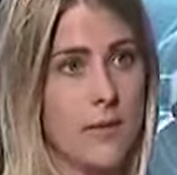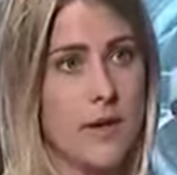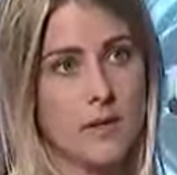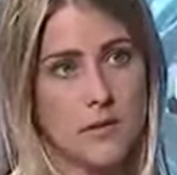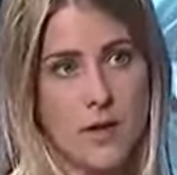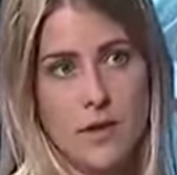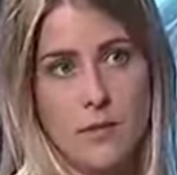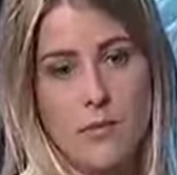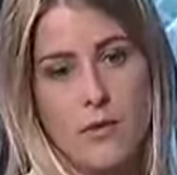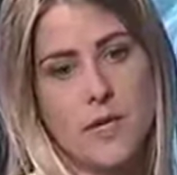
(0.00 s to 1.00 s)
experience with
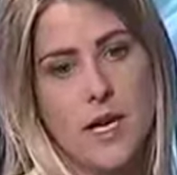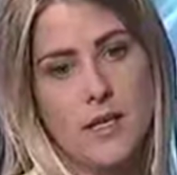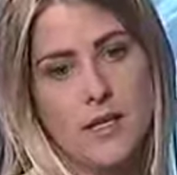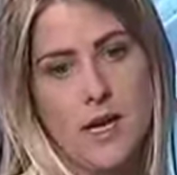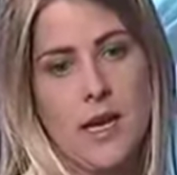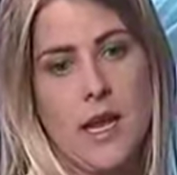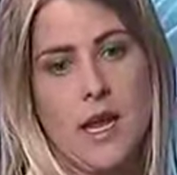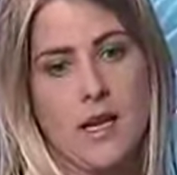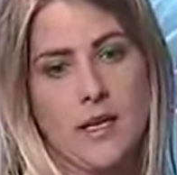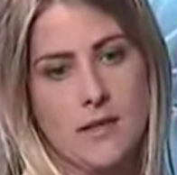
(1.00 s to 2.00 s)
other protests, I
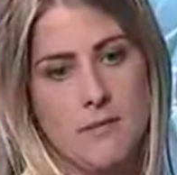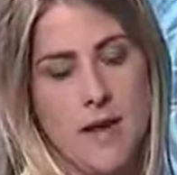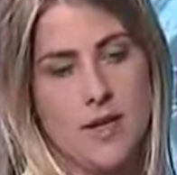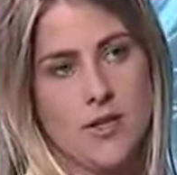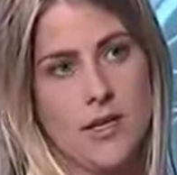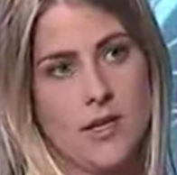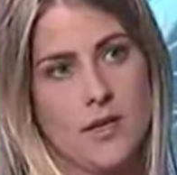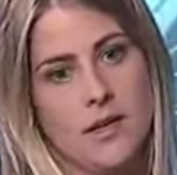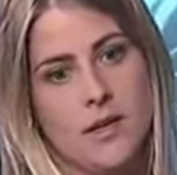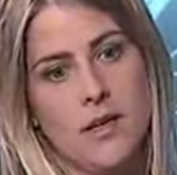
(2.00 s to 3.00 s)
can't
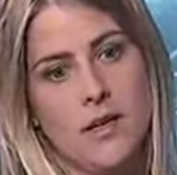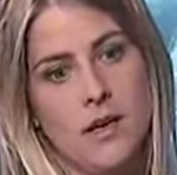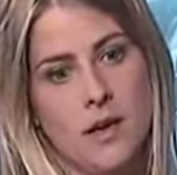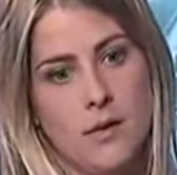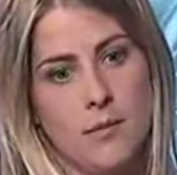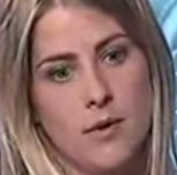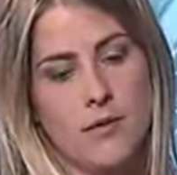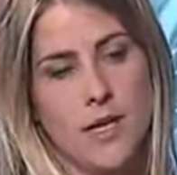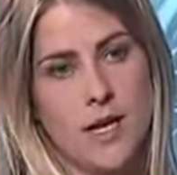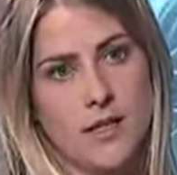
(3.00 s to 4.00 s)
imagine a
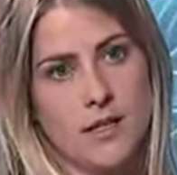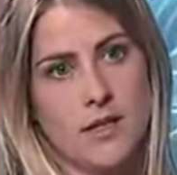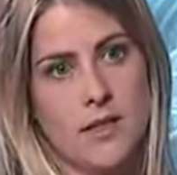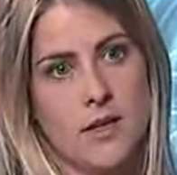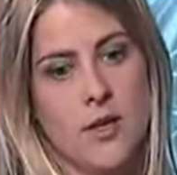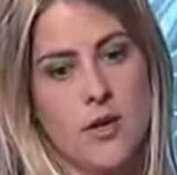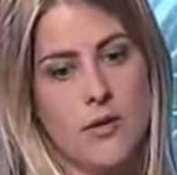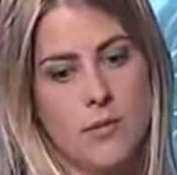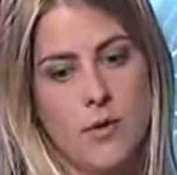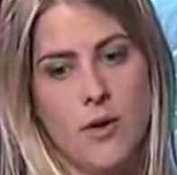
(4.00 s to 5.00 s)
protest
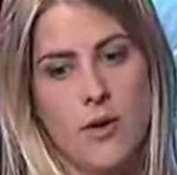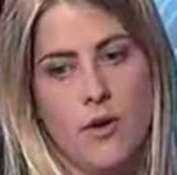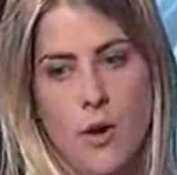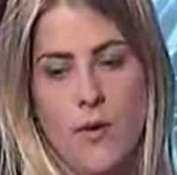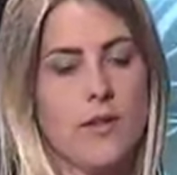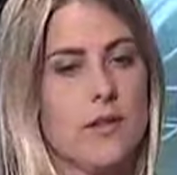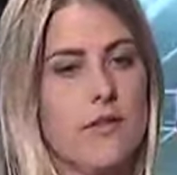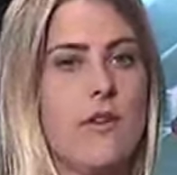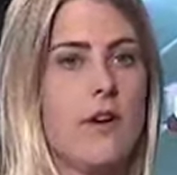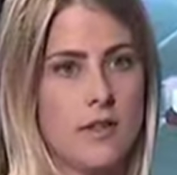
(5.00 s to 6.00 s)
going
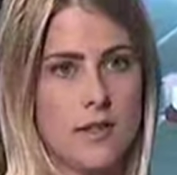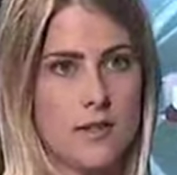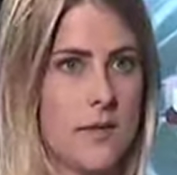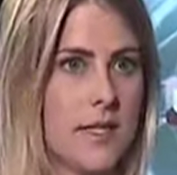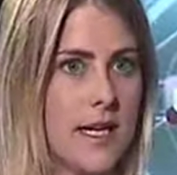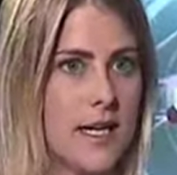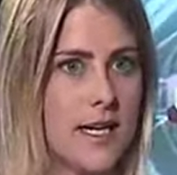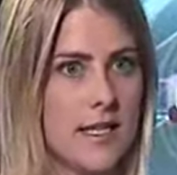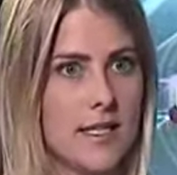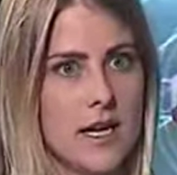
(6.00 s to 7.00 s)
so far as this one
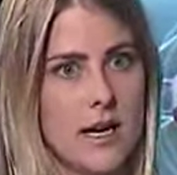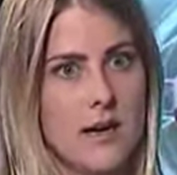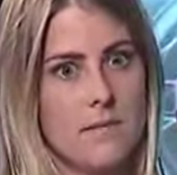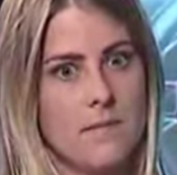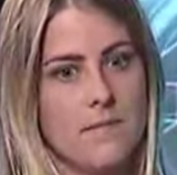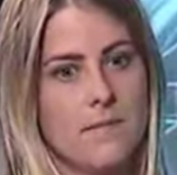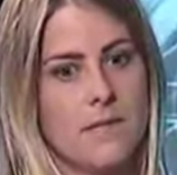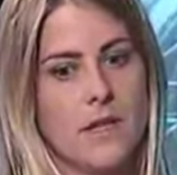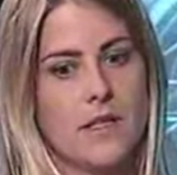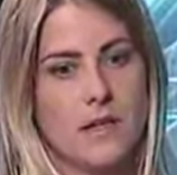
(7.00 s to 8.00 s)
did.
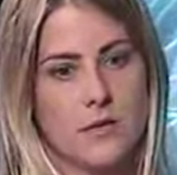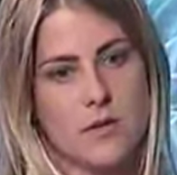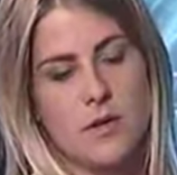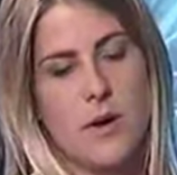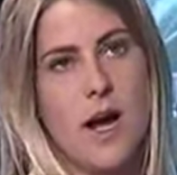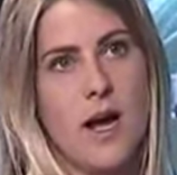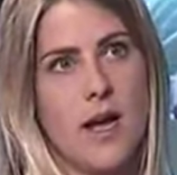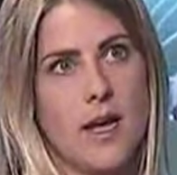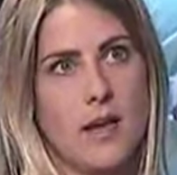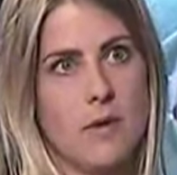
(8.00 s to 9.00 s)
The stakes were so
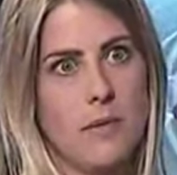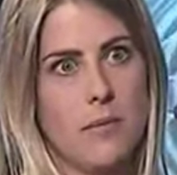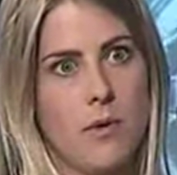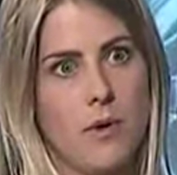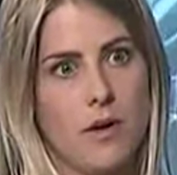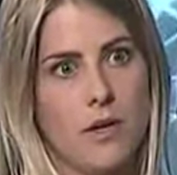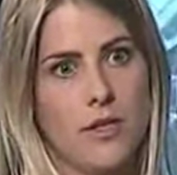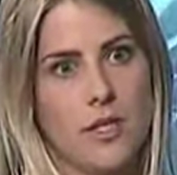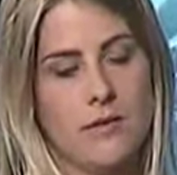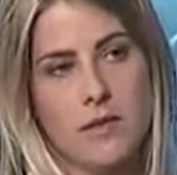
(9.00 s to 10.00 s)
high, and people
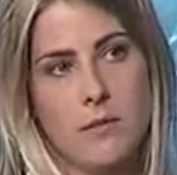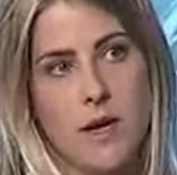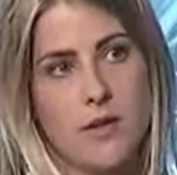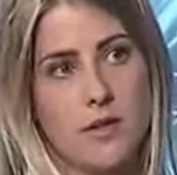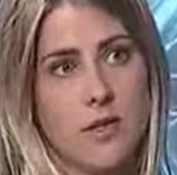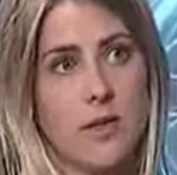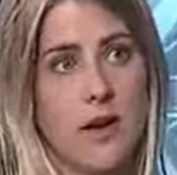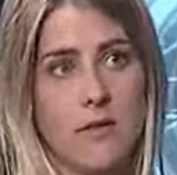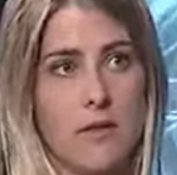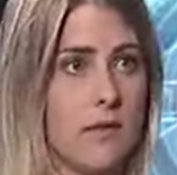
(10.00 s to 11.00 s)
achieved so much. The
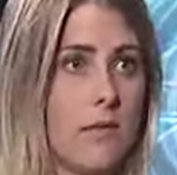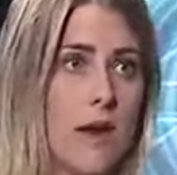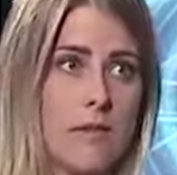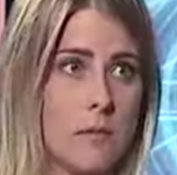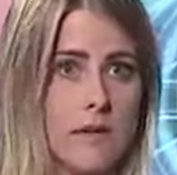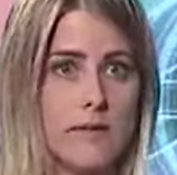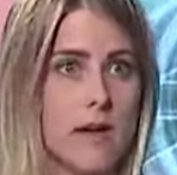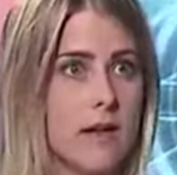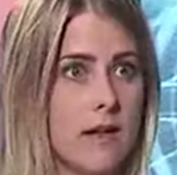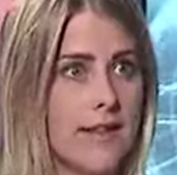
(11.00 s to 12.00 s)
government
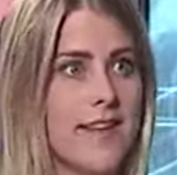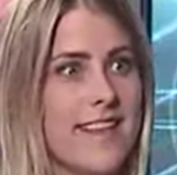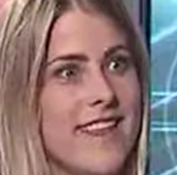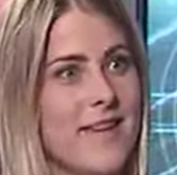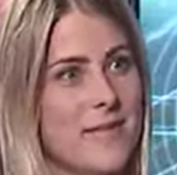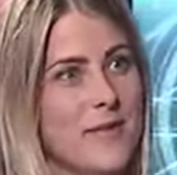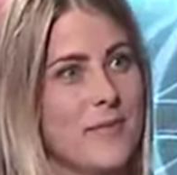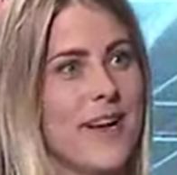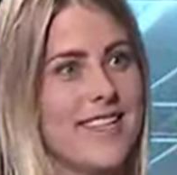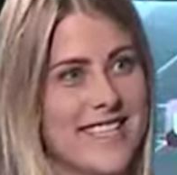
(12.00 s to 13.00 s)
fell.
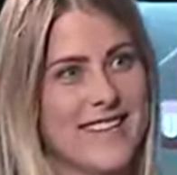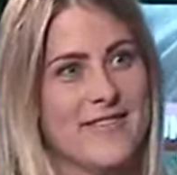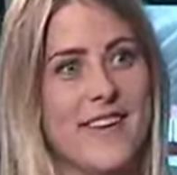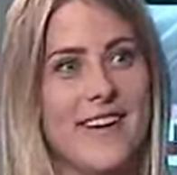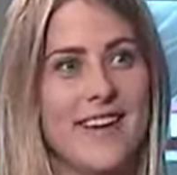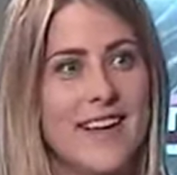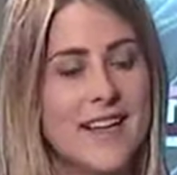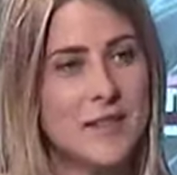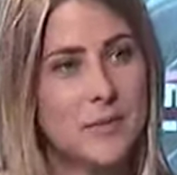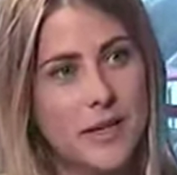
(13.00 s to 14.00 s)
The president fell.
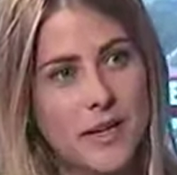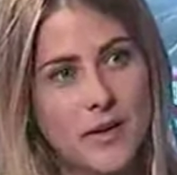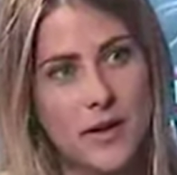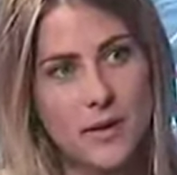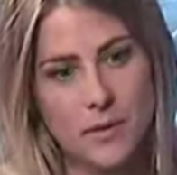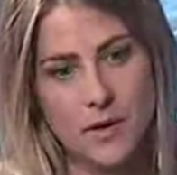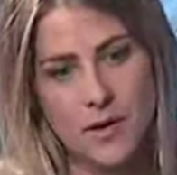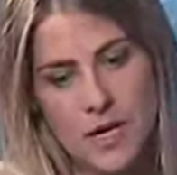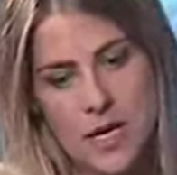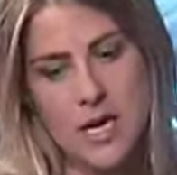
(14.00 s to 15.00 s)
It's pretty incredible.